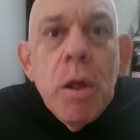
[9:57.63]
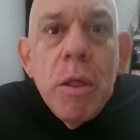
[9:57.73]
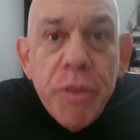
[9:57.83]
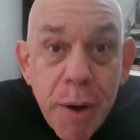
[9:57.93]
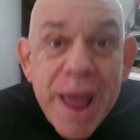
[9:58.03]

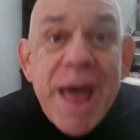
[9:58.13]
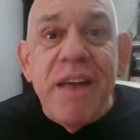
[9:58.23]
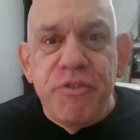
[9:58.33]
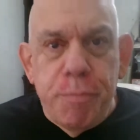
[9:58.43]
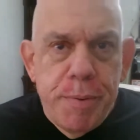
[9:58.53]
There
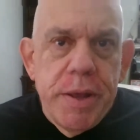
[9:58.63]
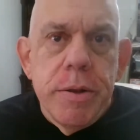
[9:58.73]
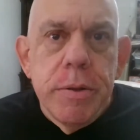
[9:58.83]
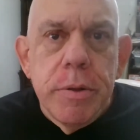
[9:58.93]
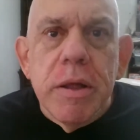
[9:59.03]
has been
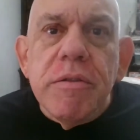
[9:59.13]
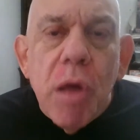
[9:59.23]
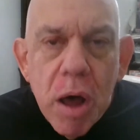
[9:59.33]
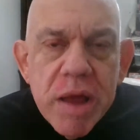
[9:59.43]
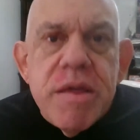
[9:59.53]
a
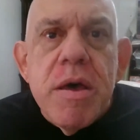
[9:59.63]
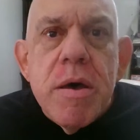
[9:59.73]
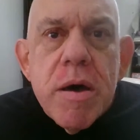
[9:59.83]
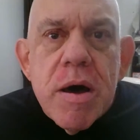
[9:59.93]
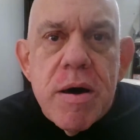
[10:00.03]
lot
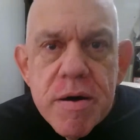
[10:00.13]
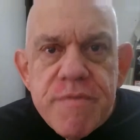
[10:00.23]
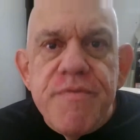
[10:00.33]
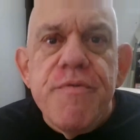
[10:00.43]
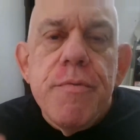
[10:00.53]

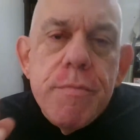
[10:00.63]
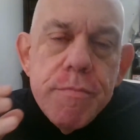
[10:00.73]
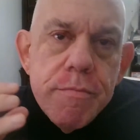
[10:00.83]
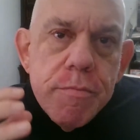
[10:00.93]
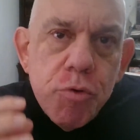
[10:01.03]
of
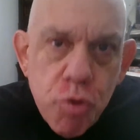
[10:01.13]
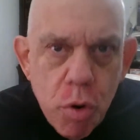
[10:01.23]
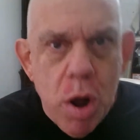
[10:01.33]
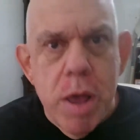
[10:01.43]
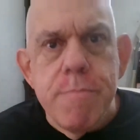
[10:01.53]

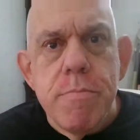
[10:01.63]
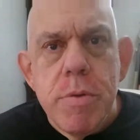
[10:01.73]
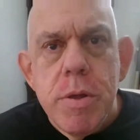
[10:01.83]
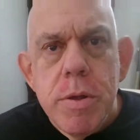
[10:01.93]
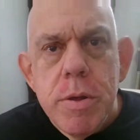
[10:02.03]
crime
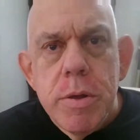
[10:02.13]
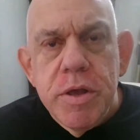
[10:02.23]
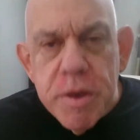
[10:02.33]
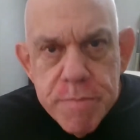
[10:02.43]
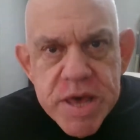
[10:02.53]

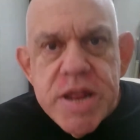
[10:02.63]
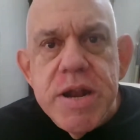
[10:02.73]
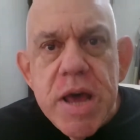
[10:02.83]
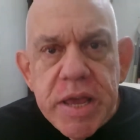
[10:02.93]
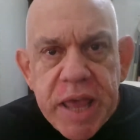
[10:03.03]

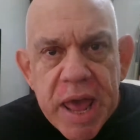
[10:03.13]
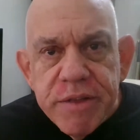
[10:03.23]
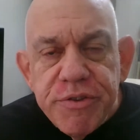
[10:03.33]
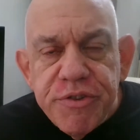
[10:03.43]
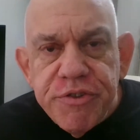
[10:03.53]
committed
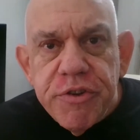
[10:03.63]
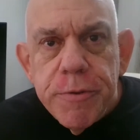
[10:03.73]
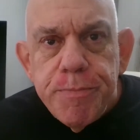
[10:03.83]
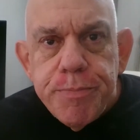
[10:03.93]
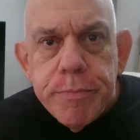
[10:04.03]
against
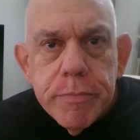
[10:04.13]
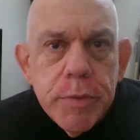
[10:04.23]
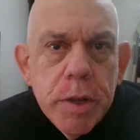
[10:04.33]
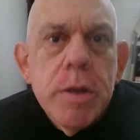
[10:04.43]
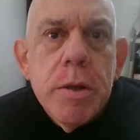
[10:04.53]

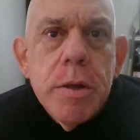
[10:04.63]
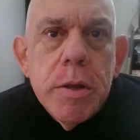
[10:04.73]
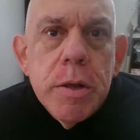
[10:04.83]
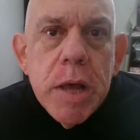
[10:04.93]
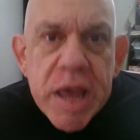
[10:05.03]

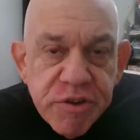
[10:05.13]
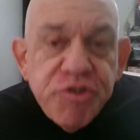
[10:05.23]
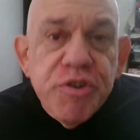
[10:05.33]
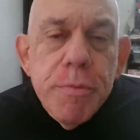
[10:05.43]
Asian